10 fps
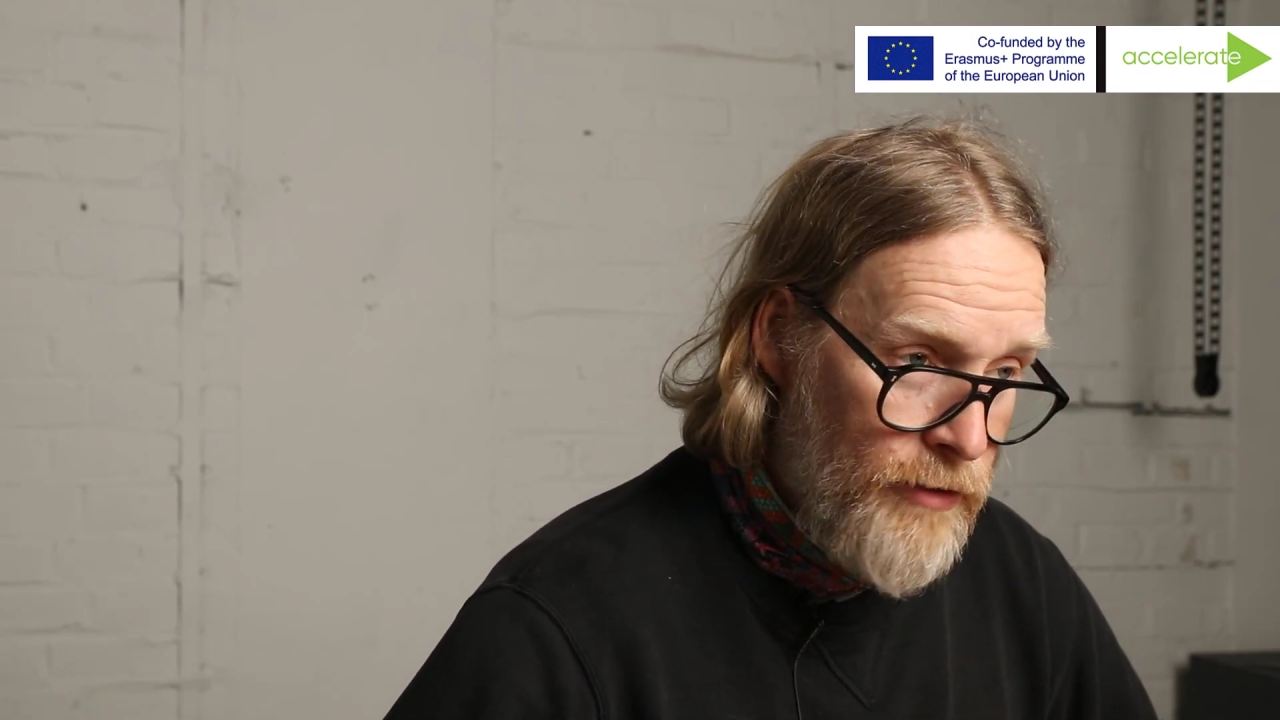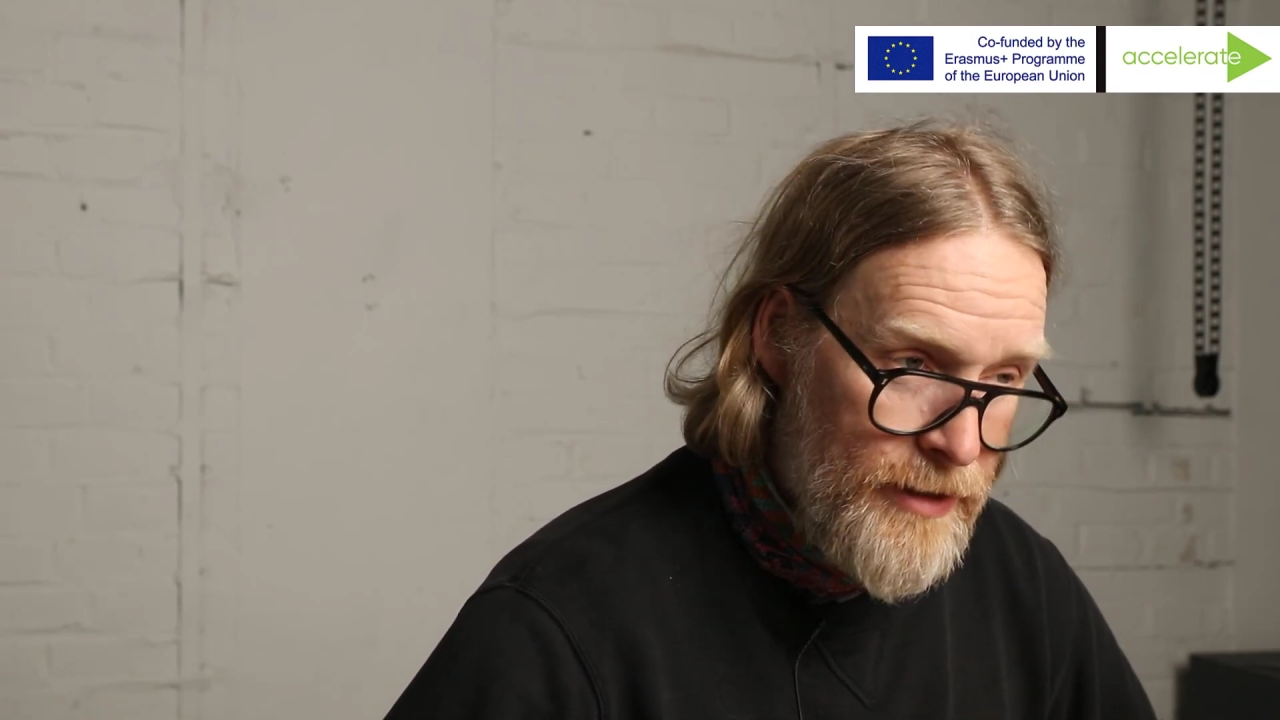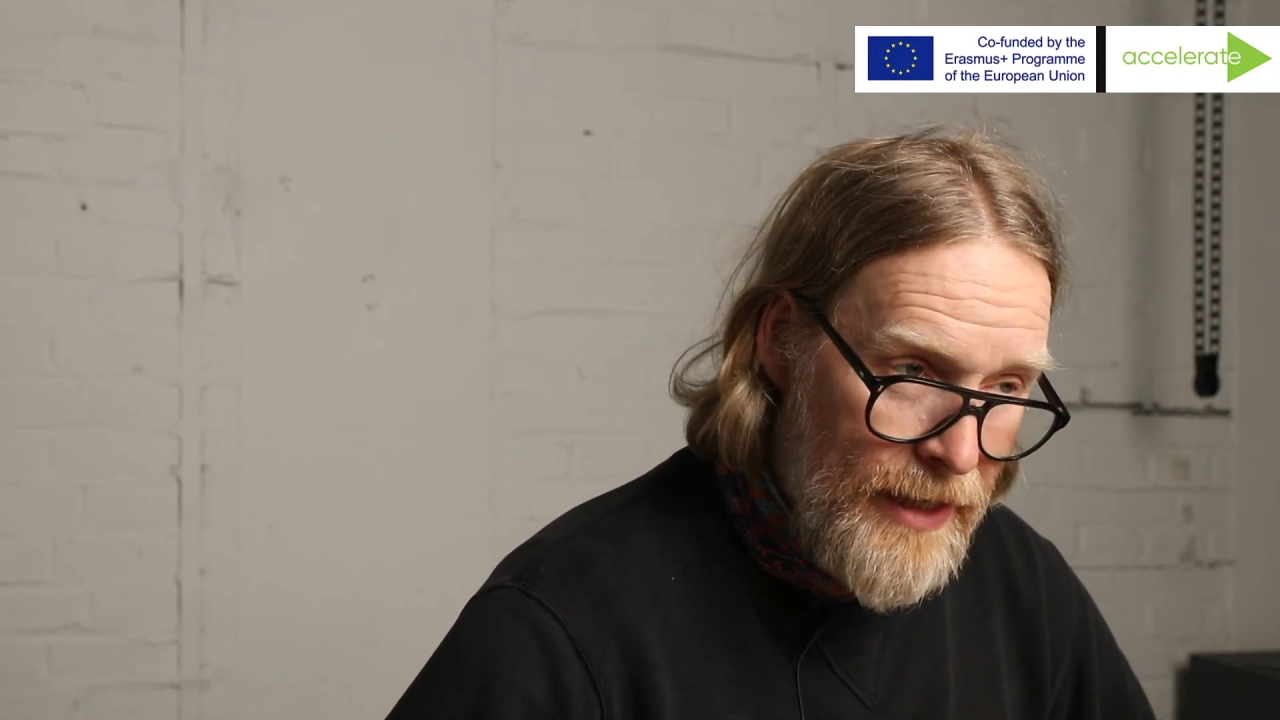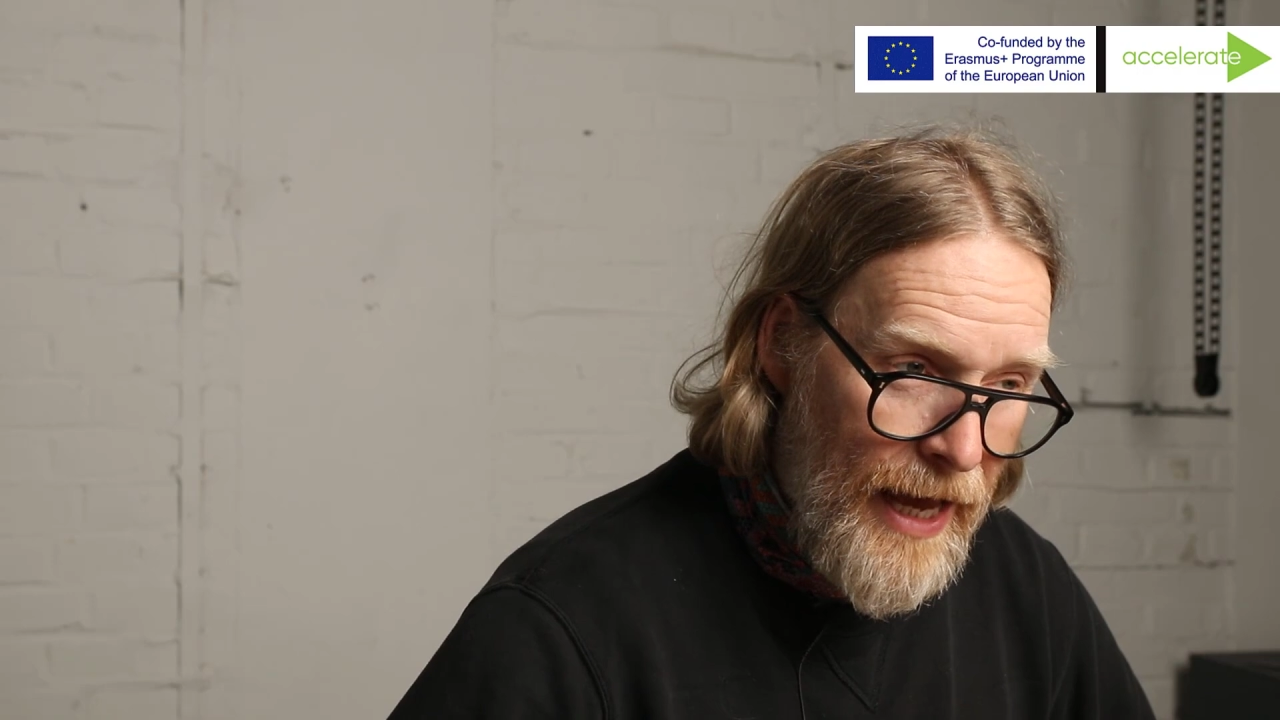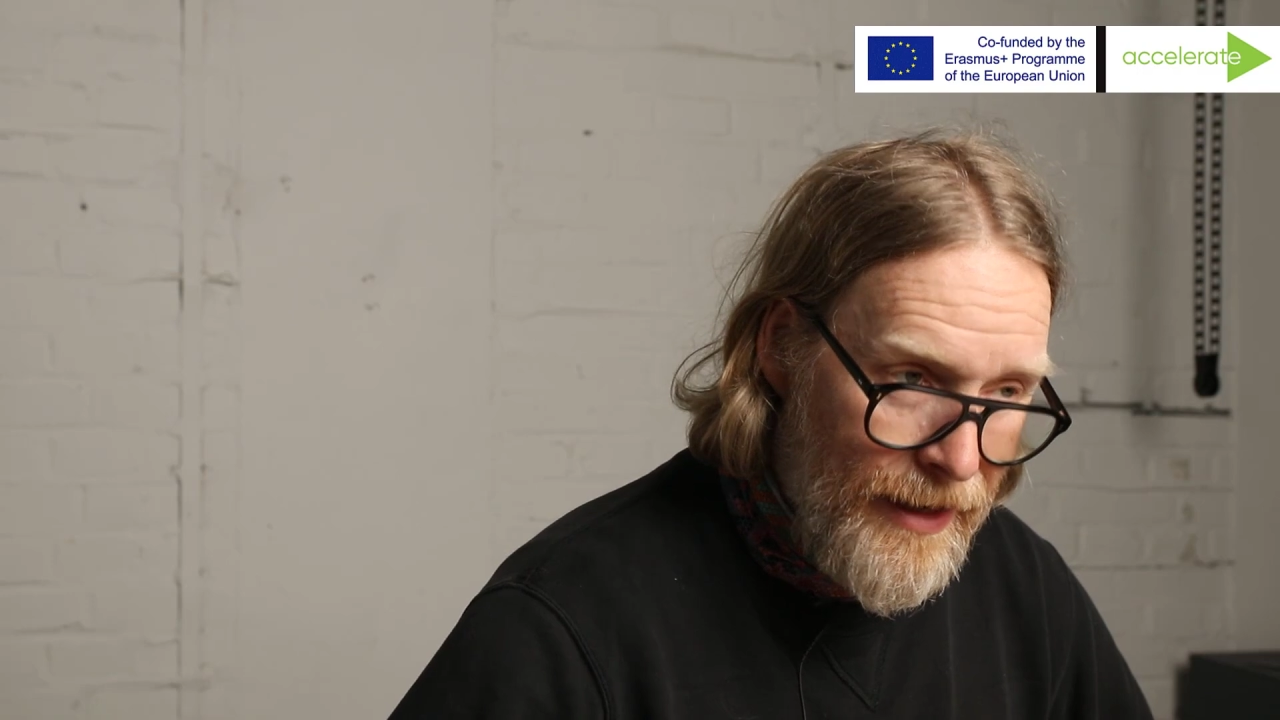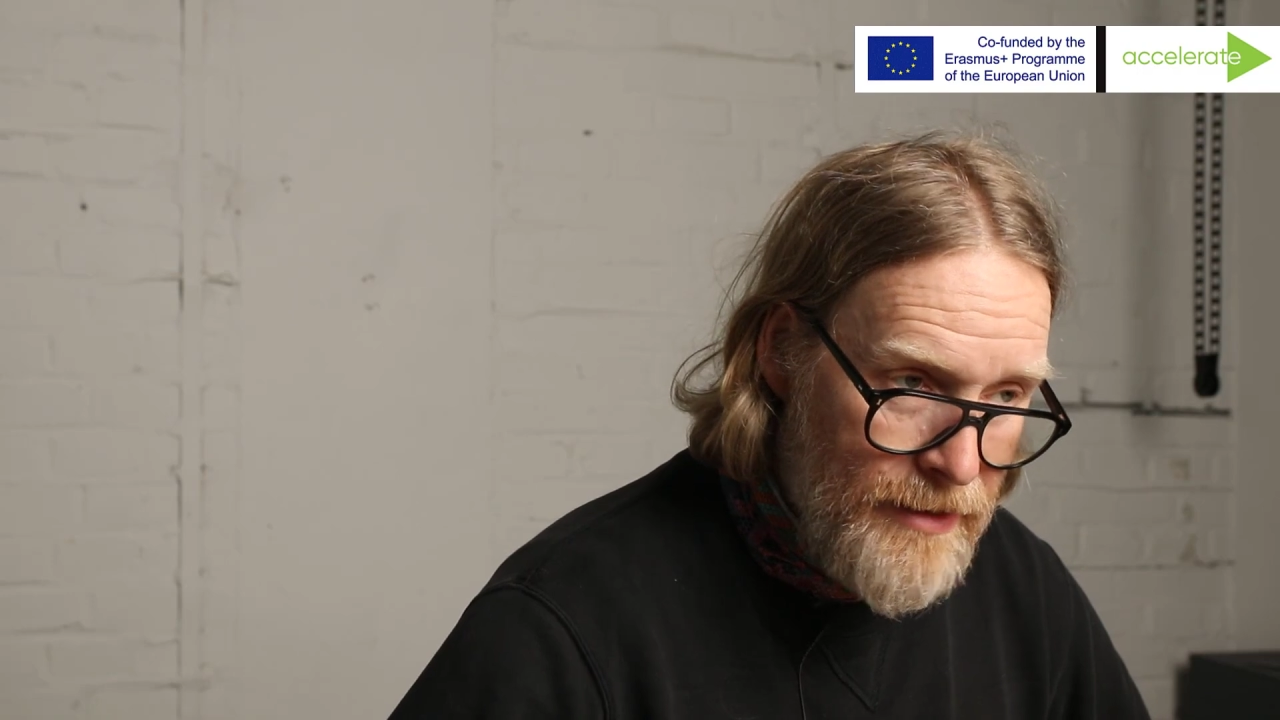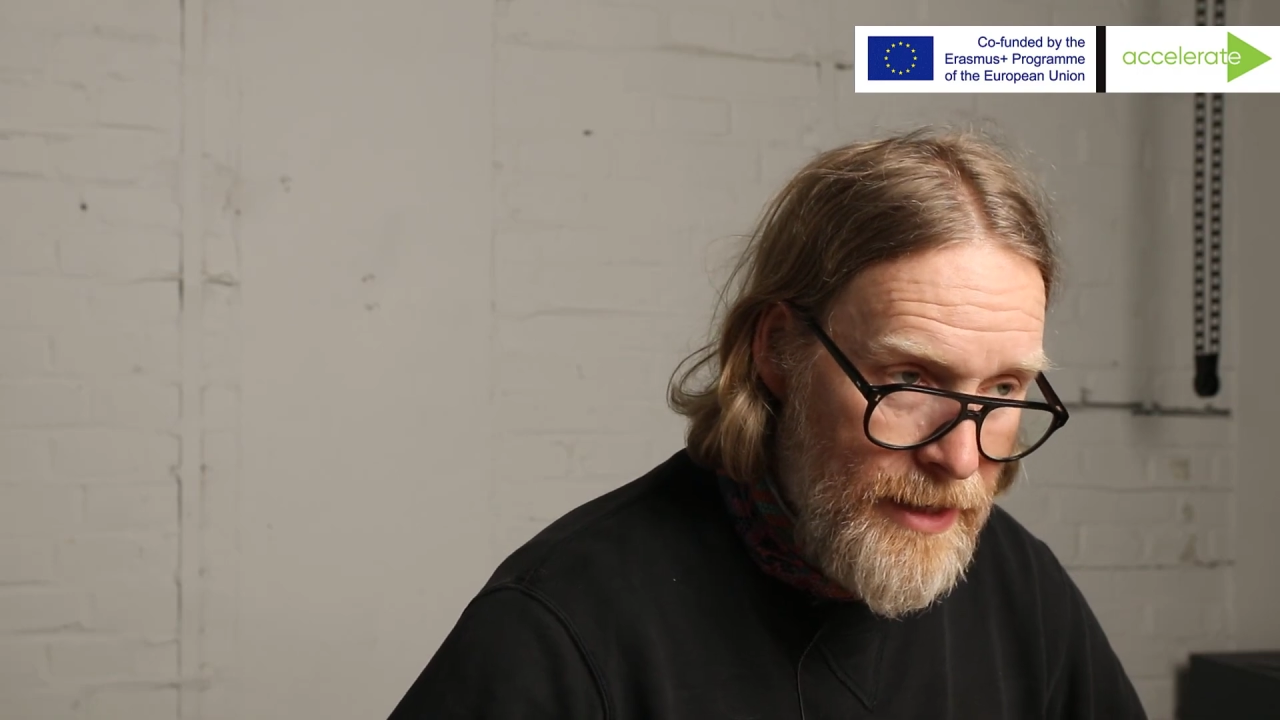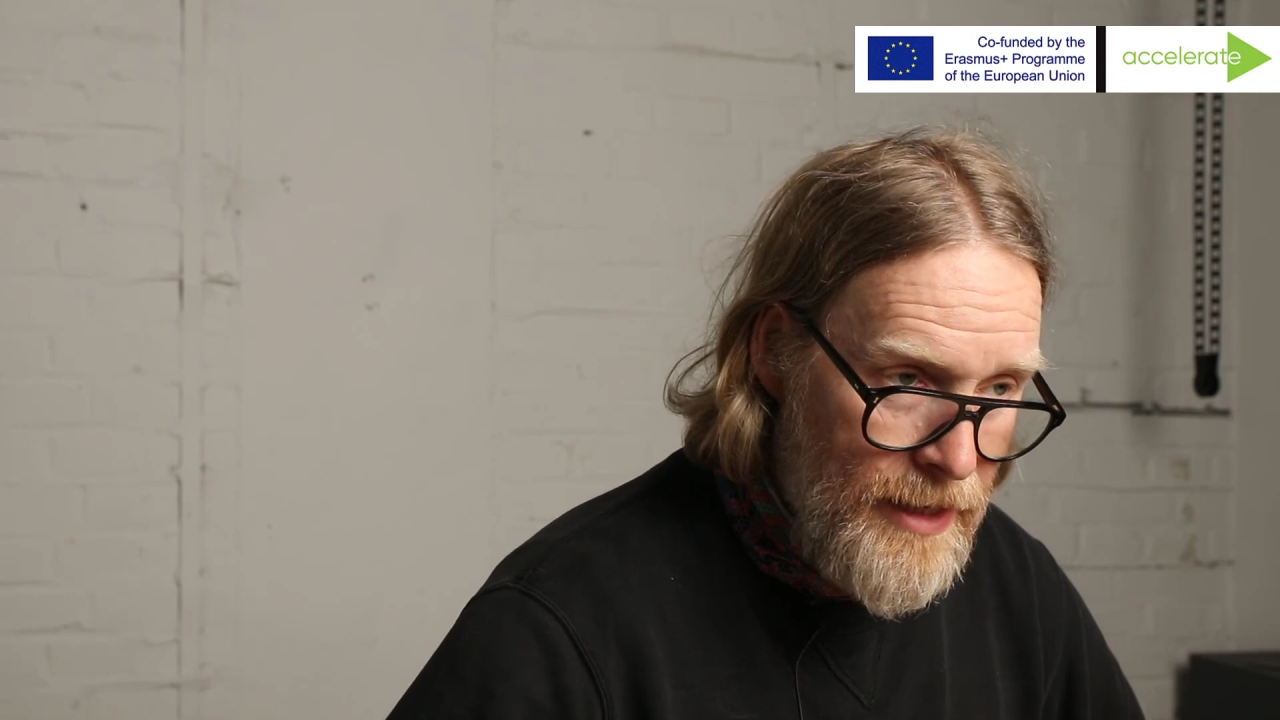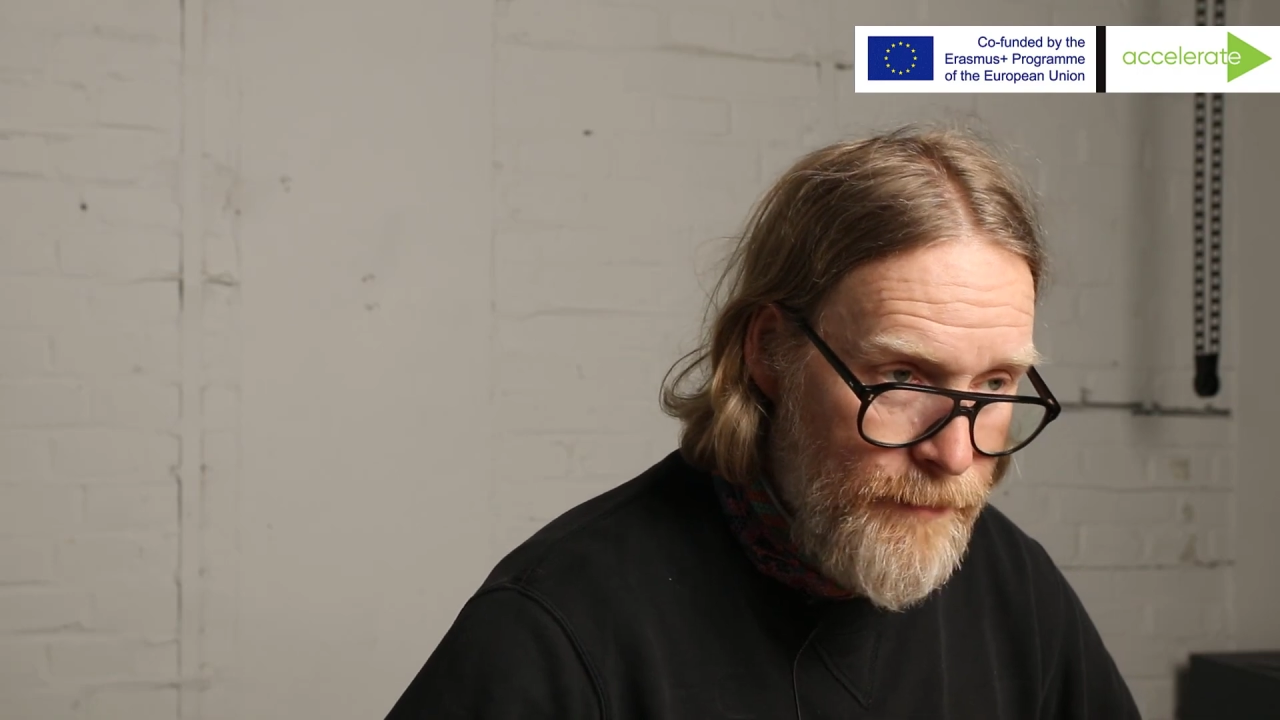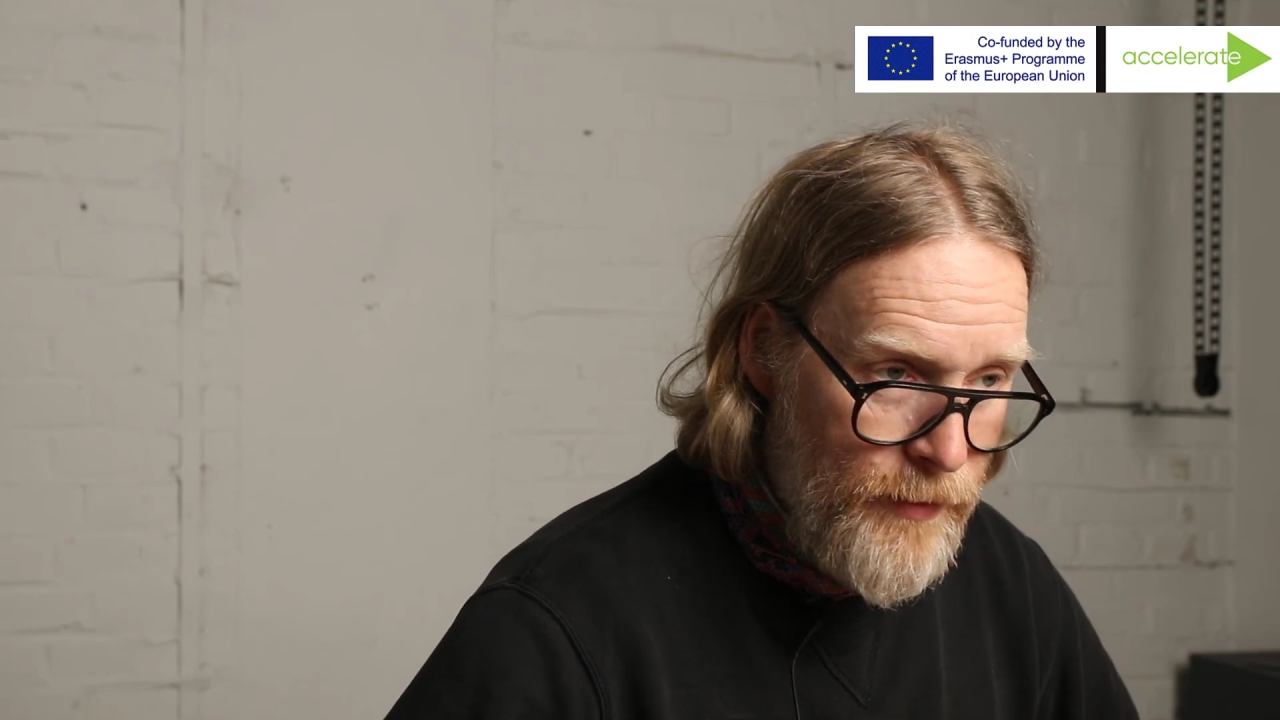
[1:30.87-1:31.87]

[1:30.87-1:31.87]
criticality.